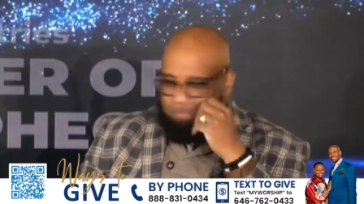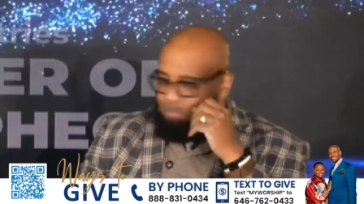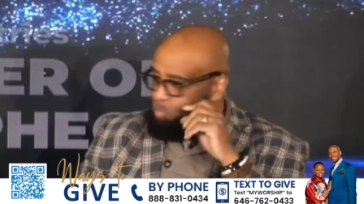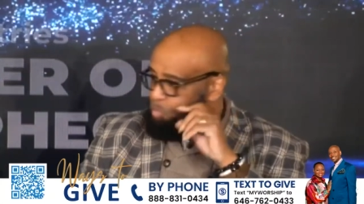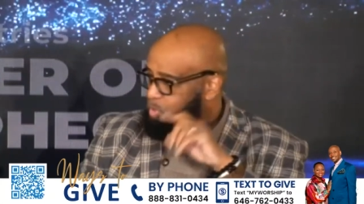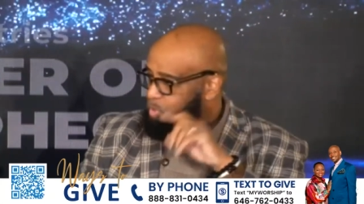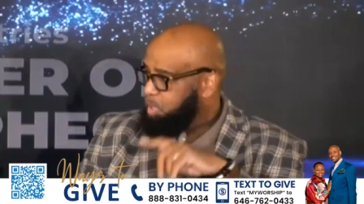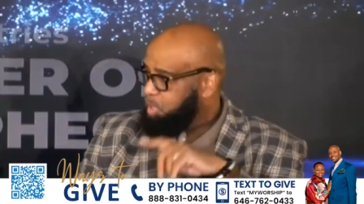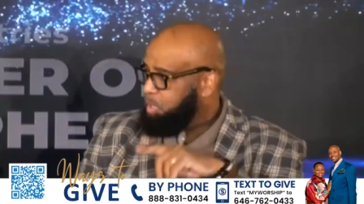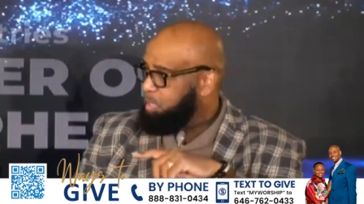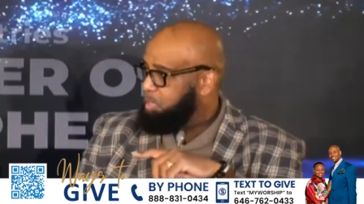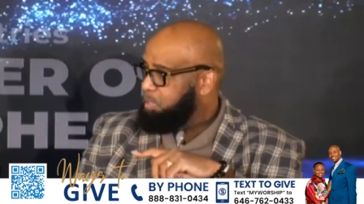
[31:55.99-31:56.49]

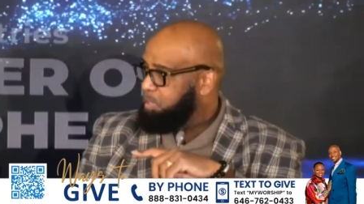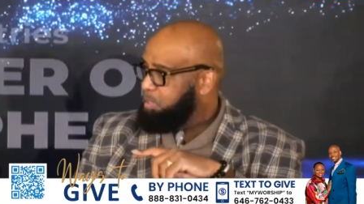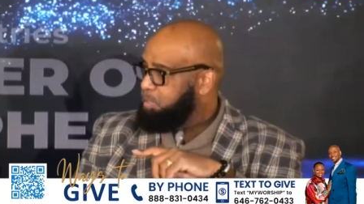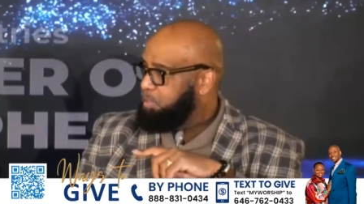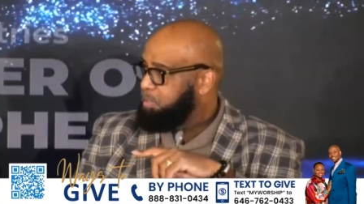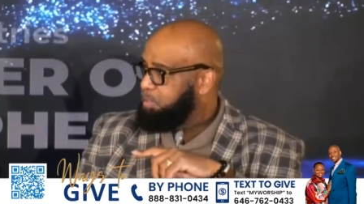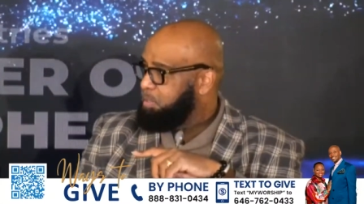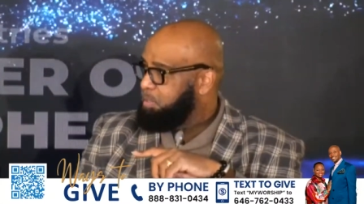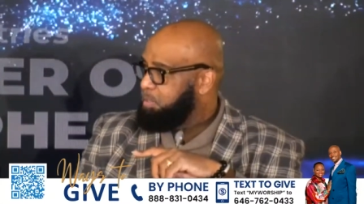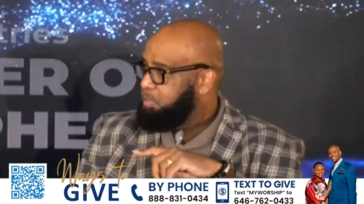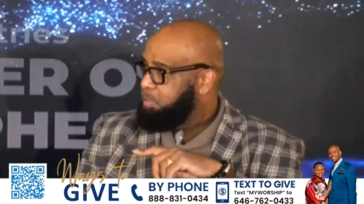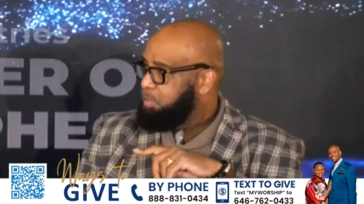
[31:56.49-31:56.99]
There's one
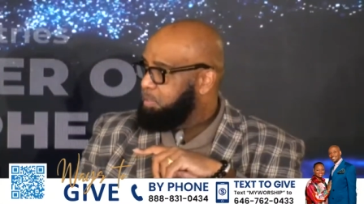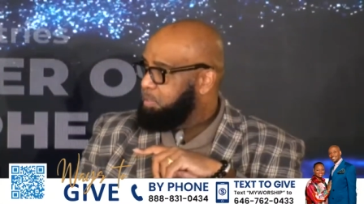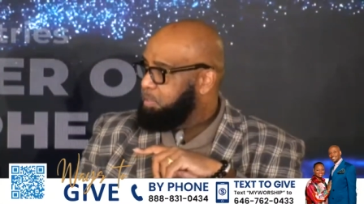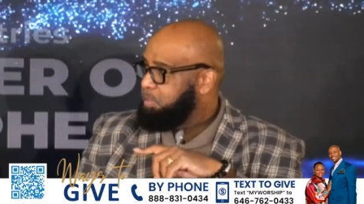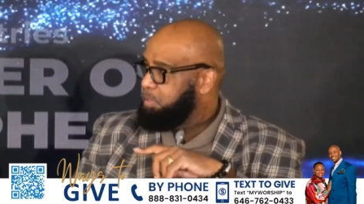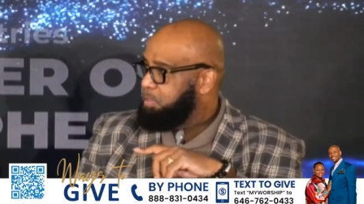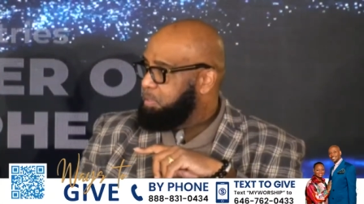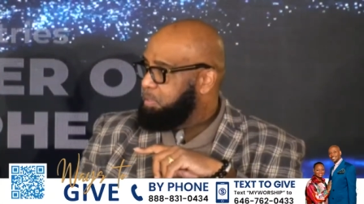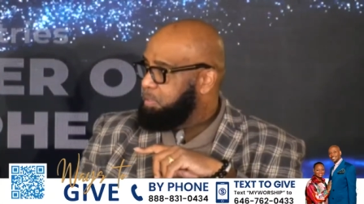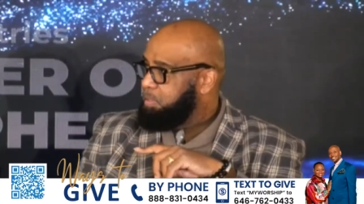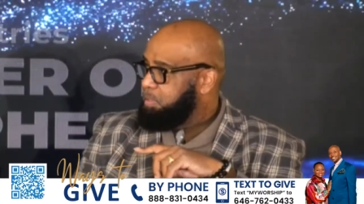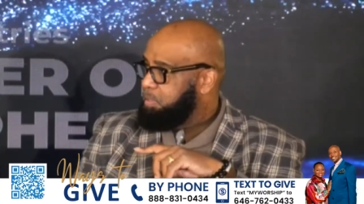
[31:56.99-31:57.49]
here.
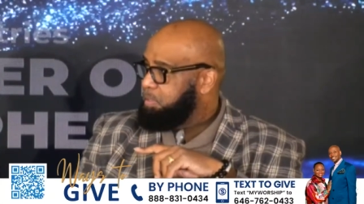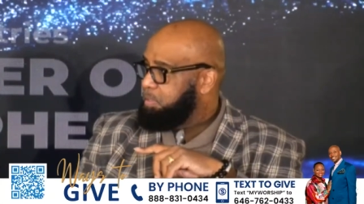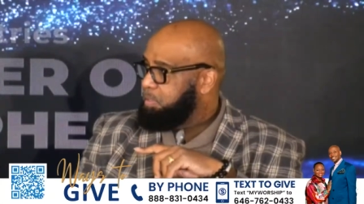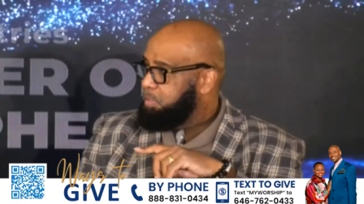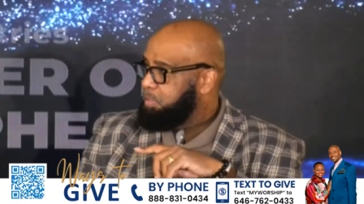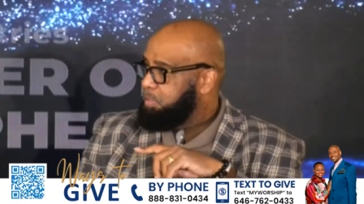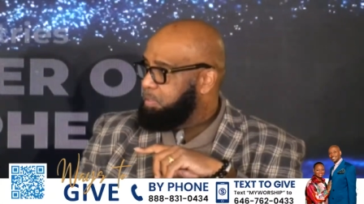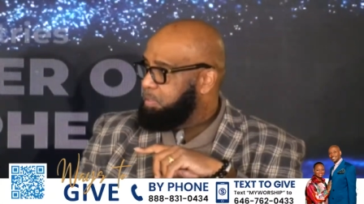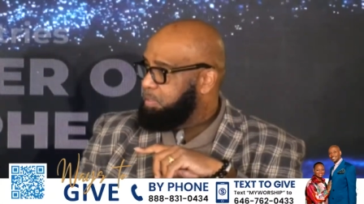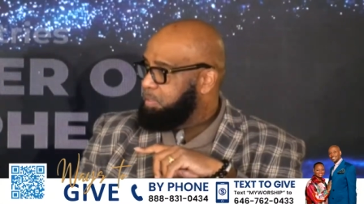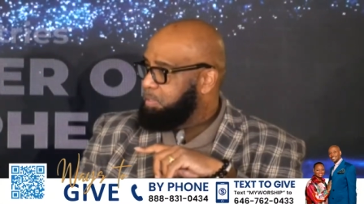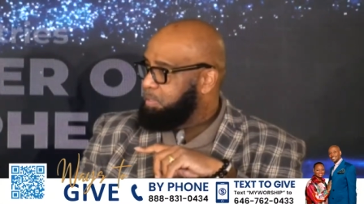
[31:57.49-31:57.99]

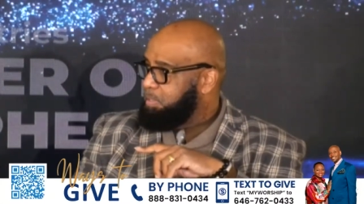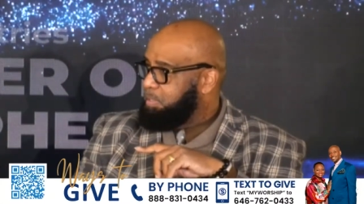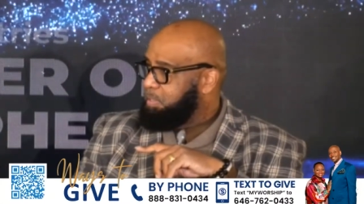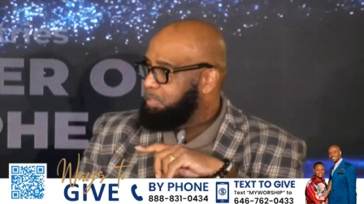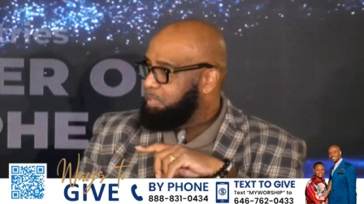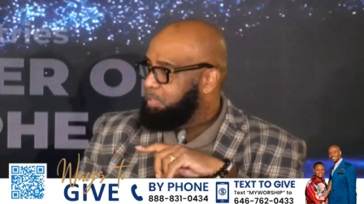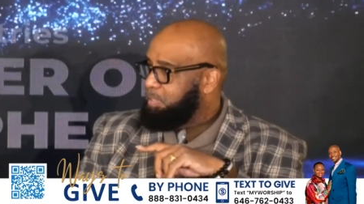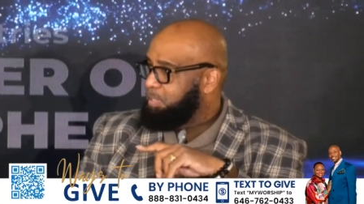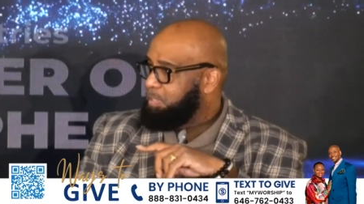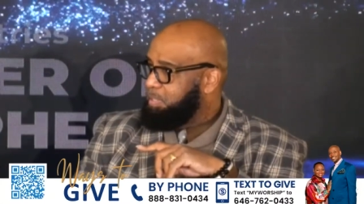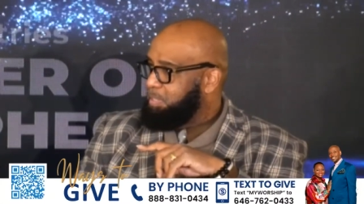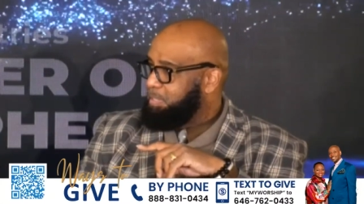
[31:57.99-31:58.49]

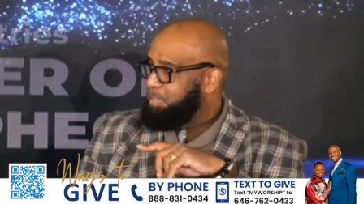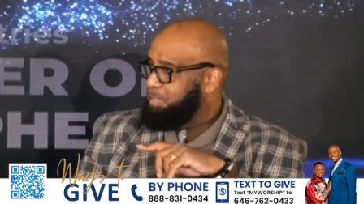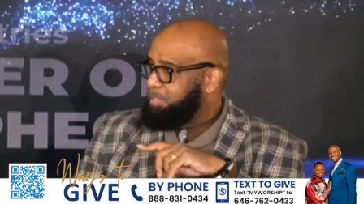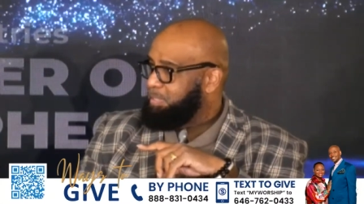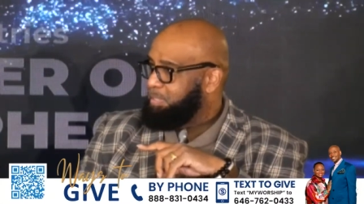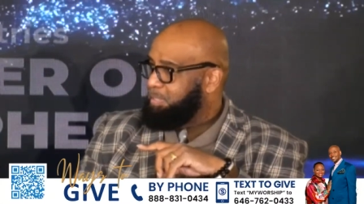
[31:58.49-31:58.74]
Heteroglossia.